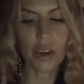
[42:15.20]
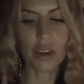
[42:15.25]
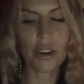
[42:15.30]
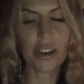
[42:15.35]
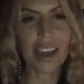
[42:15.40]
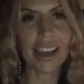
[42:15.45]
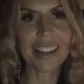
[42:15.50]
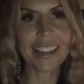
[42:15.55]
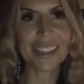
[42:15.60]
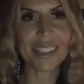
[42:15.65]

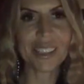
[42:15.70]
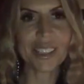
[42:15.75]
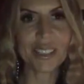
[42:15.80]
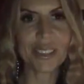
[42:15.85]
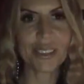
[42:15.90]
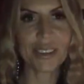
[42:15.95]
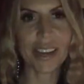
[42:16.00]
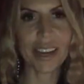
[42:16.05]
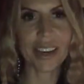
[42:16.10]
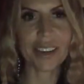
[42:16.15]
Okay, let's
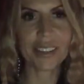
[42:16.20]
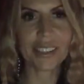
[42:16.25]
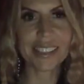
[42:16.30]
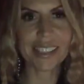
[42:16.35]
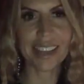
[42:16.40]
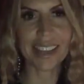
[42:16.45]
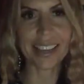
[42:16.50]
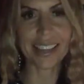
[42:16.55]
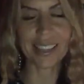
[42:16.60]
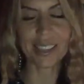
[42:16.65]
do air
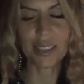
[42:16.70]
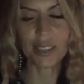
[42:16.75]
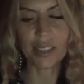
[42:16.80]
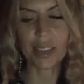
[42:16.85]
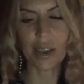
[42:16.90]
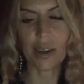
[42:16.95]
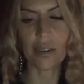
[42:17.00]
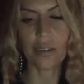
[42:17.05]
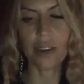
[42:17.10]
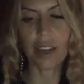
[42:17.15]
signs.
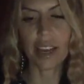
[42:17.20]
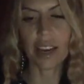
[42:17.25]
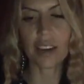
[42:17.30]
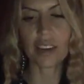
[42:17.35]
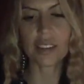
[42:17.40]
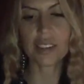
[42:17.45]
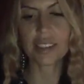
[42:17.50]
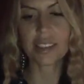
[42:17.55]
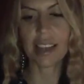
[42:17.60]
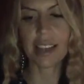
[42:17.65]
So air
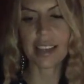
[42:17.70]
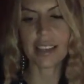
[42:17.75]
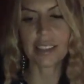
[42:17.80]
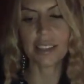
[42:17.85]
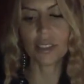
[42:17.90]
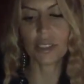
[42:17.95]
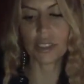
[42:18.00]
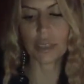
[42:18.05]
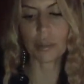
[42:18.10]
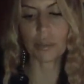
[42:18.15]

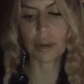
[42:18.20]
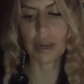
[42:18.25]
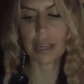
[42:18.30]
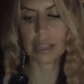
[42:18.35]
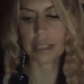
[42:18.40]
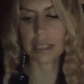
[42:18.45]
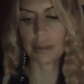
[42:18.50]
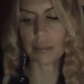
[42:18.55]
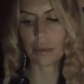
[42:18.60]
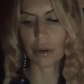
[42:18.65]
signs, Gemini,
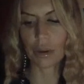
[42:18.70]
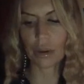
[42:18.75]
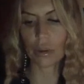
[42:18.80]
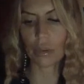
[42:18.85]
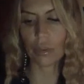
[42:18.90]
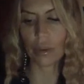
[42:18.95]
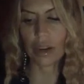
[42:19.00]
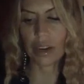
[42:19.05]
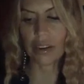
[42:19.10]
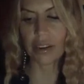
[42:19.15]
Libra,
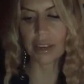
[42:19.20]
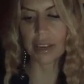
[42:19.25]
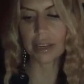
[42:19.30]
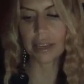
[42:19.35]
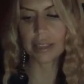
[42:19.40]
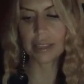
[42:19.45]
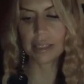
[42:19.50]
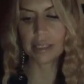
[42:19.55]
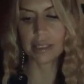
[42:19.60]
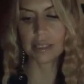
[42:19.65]

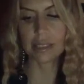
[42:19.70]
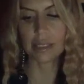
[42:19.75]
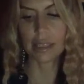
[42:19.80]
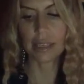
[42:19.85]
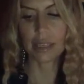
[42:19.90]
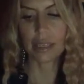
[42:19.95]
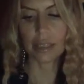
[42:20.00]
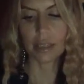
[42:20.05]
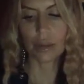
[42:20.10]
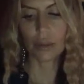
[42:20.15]
Aquarius.
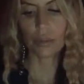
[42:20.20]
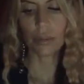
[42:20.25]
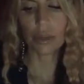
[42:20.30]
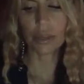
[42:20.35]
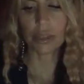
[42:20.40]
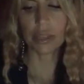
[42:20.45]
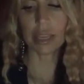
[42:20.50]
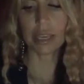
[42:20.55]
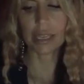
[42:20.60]
What do they